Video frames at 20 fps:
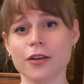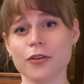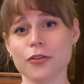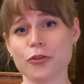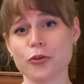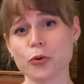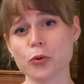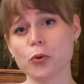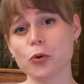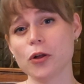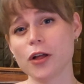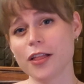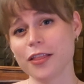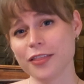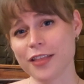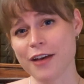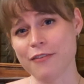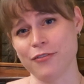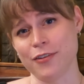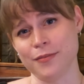Tool
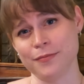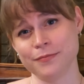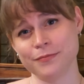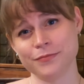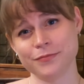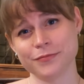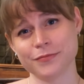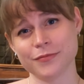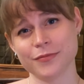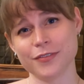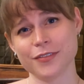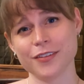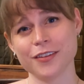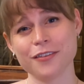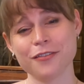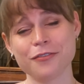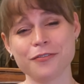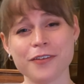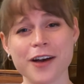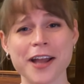11,
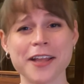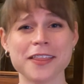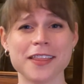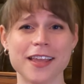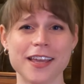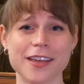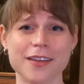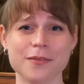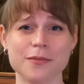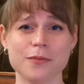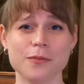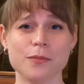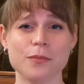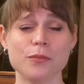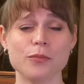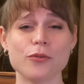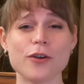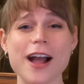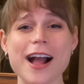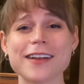finally,
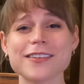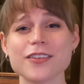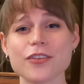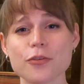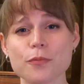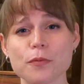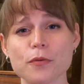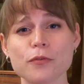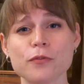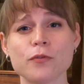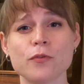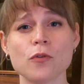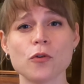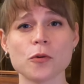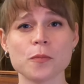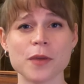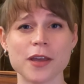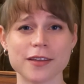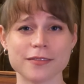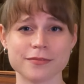practice
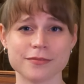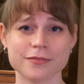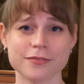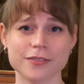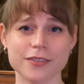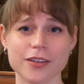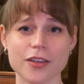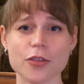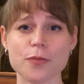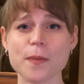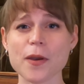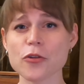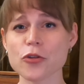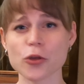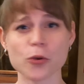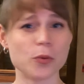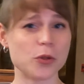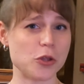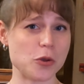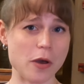performing,
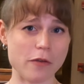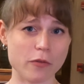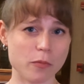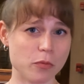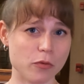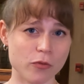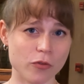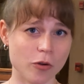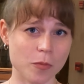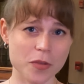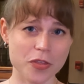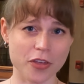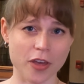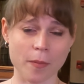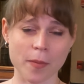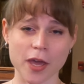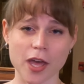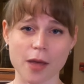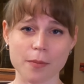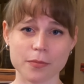especially when you have a performance
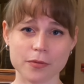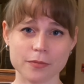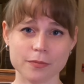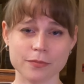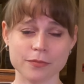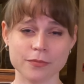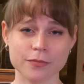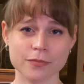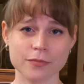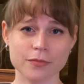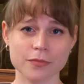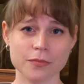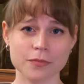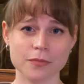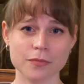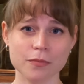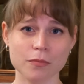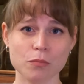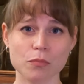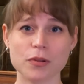coming up.
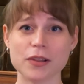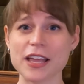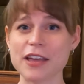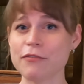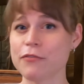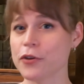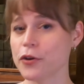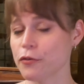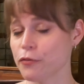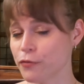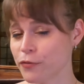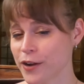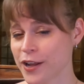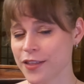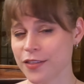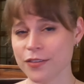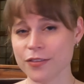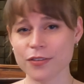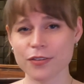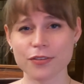Play for your
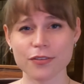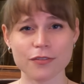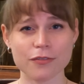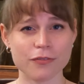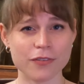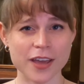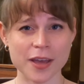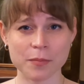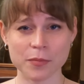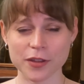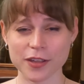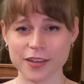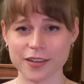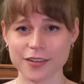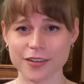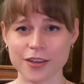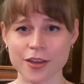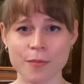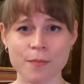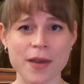friends,
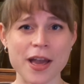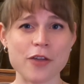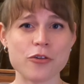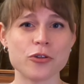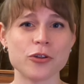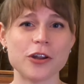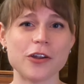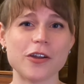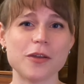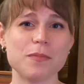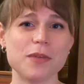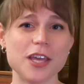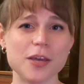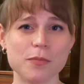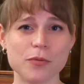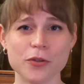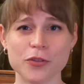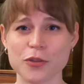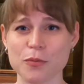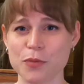family, imaginary
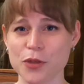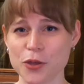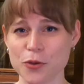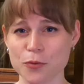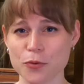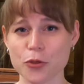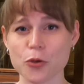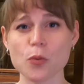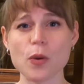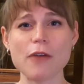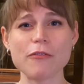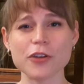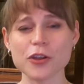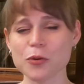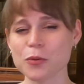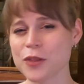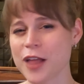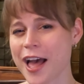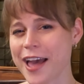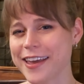people in the pews, whoever
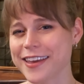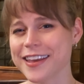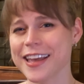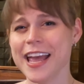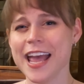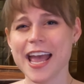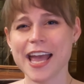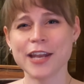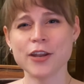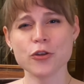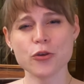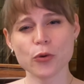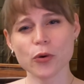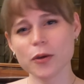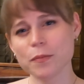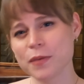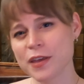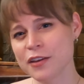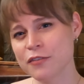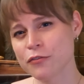you like, and enjoy
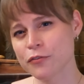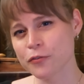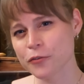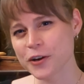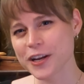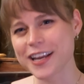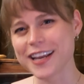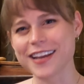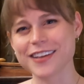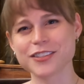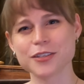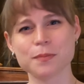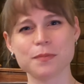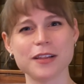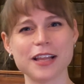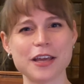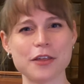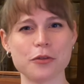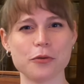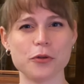being free to
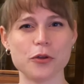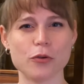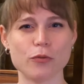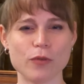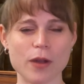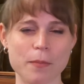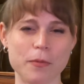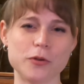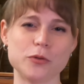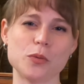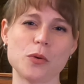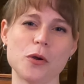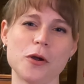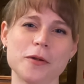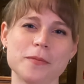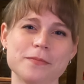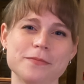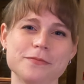play through your repertoire.